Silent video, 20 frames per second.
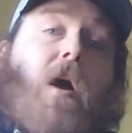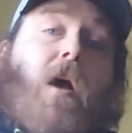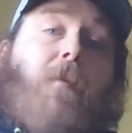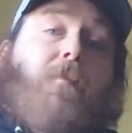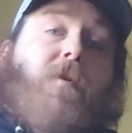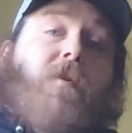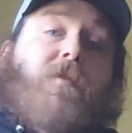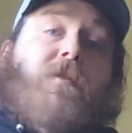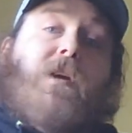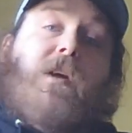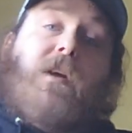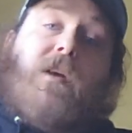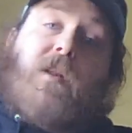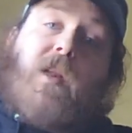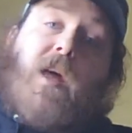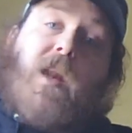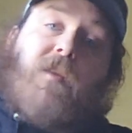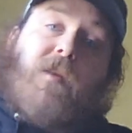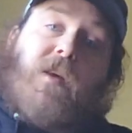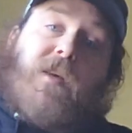partake in a
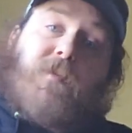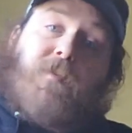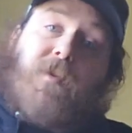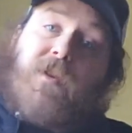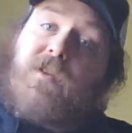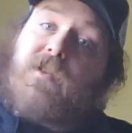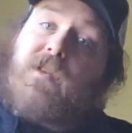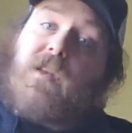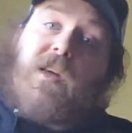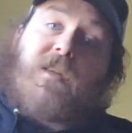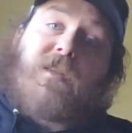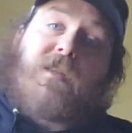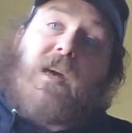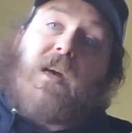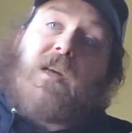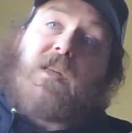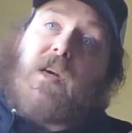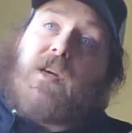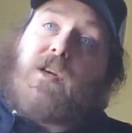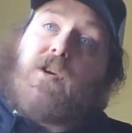lot of these, but there's a lot of
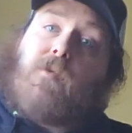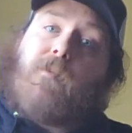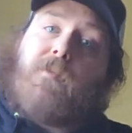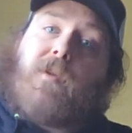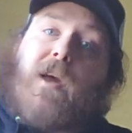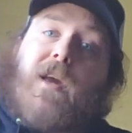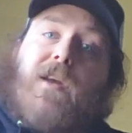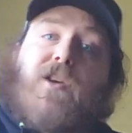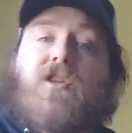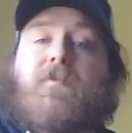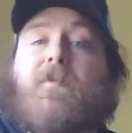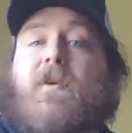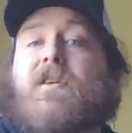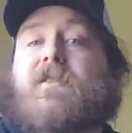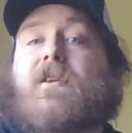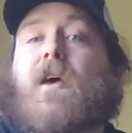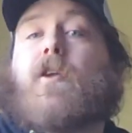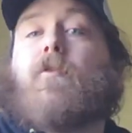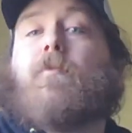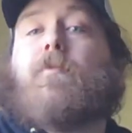styles I don't play. And just
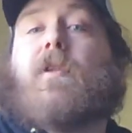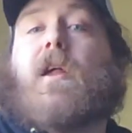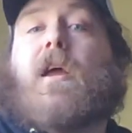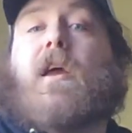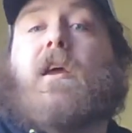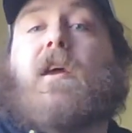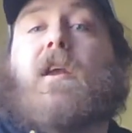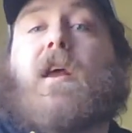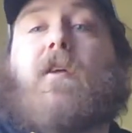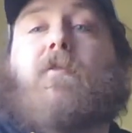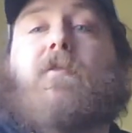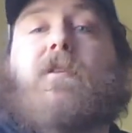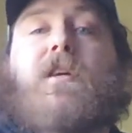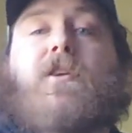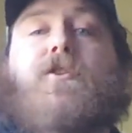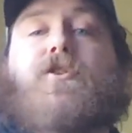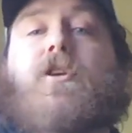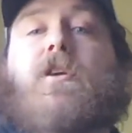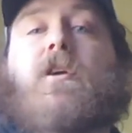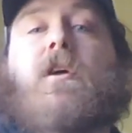because I don't play it and I don't
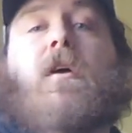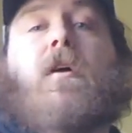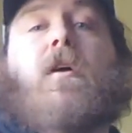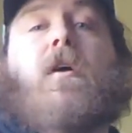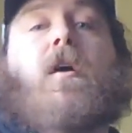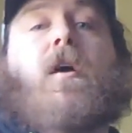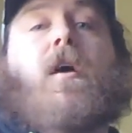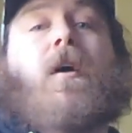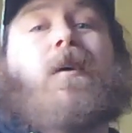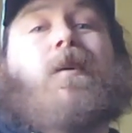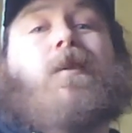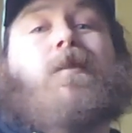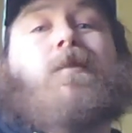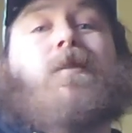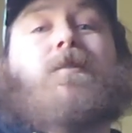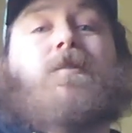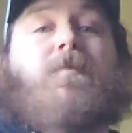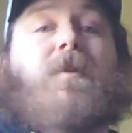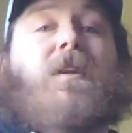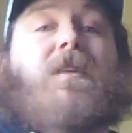teach it,
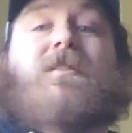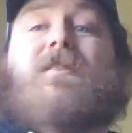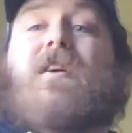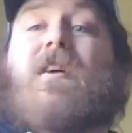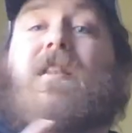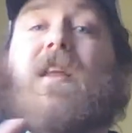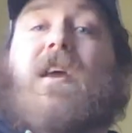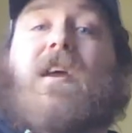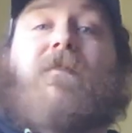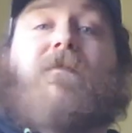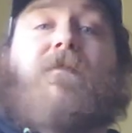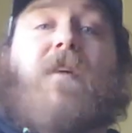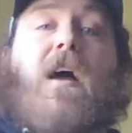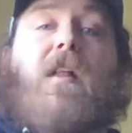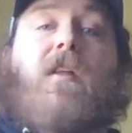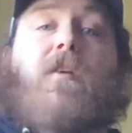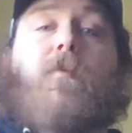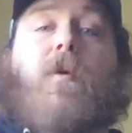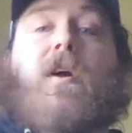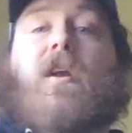doesn't mean it's not like a
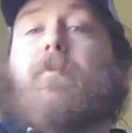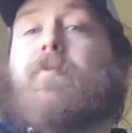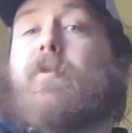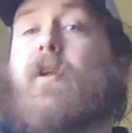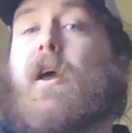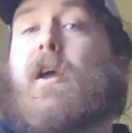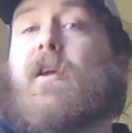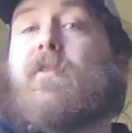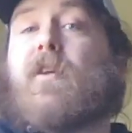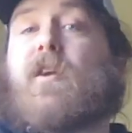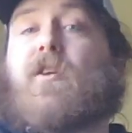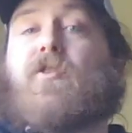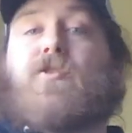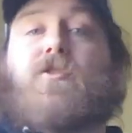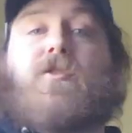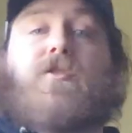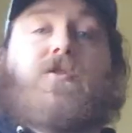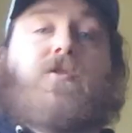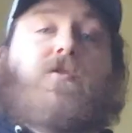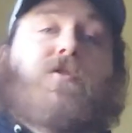valid way to play and that you
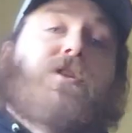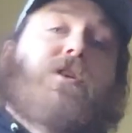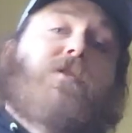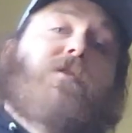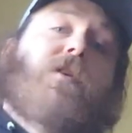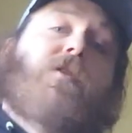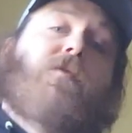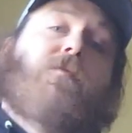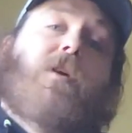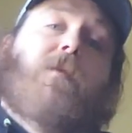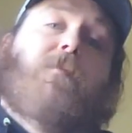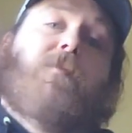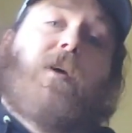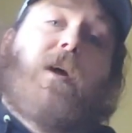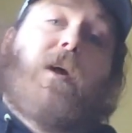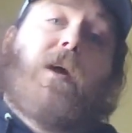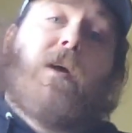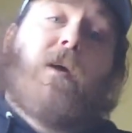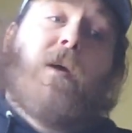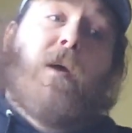shouldn't search out another way to
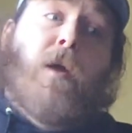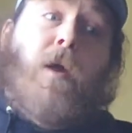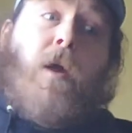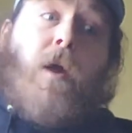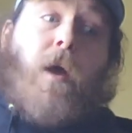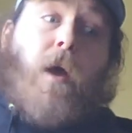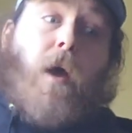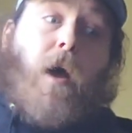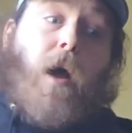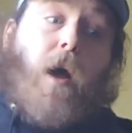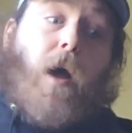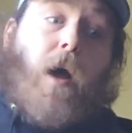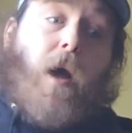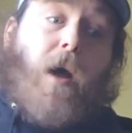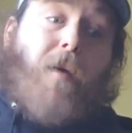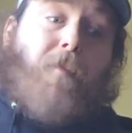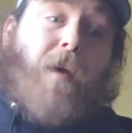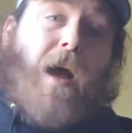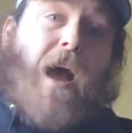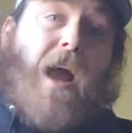play it.
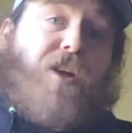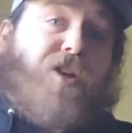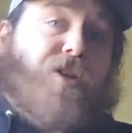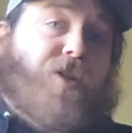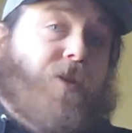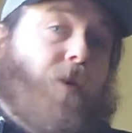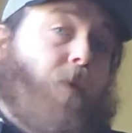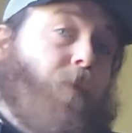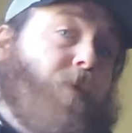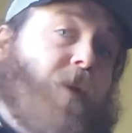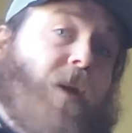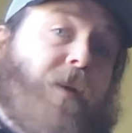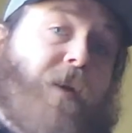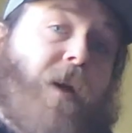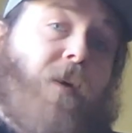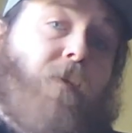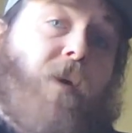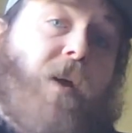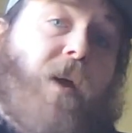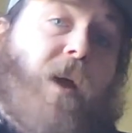I just don't play
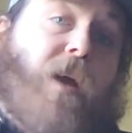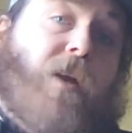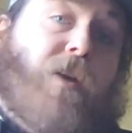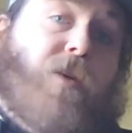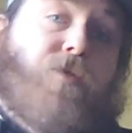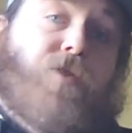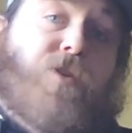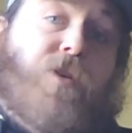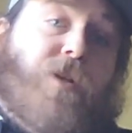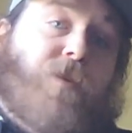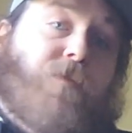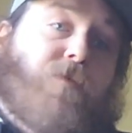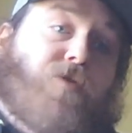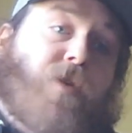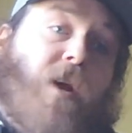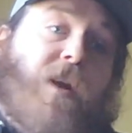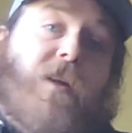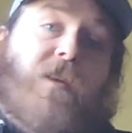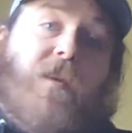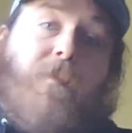that way. I usually
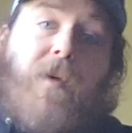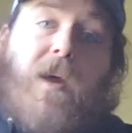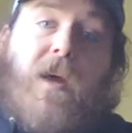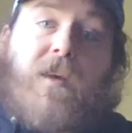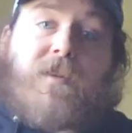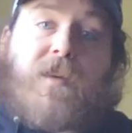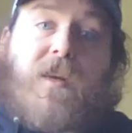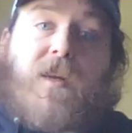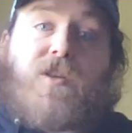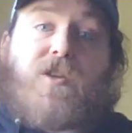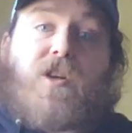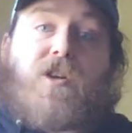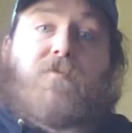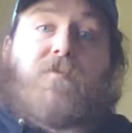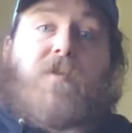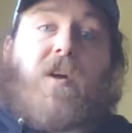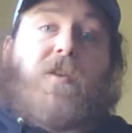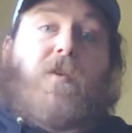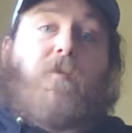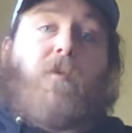try not to pass any
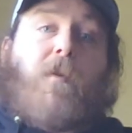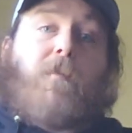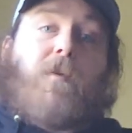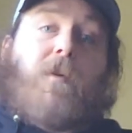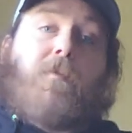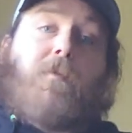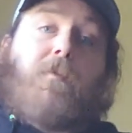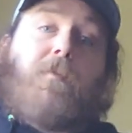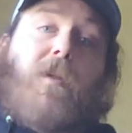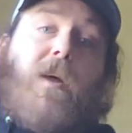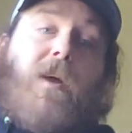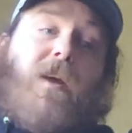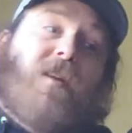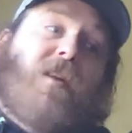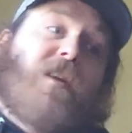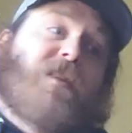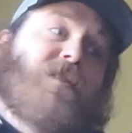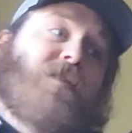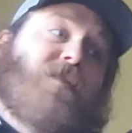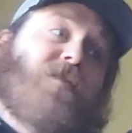judgment on the way people play
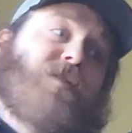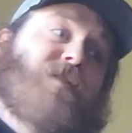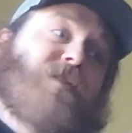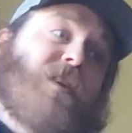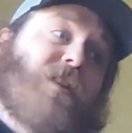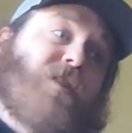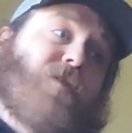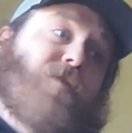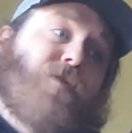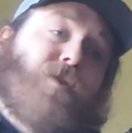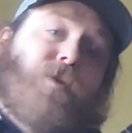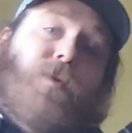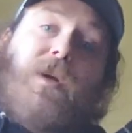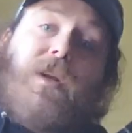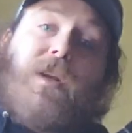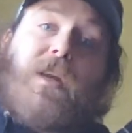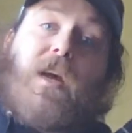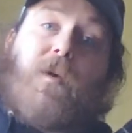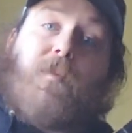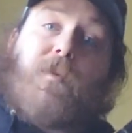unless it looks like they're doing
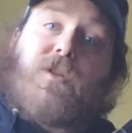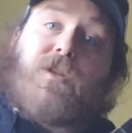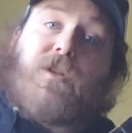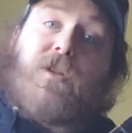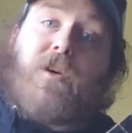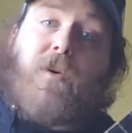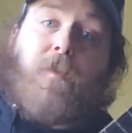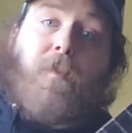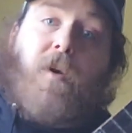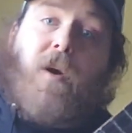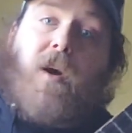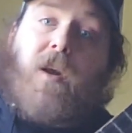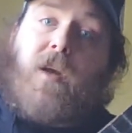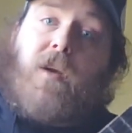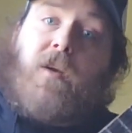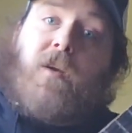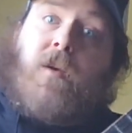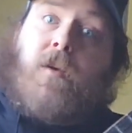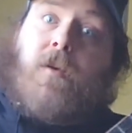damage to their body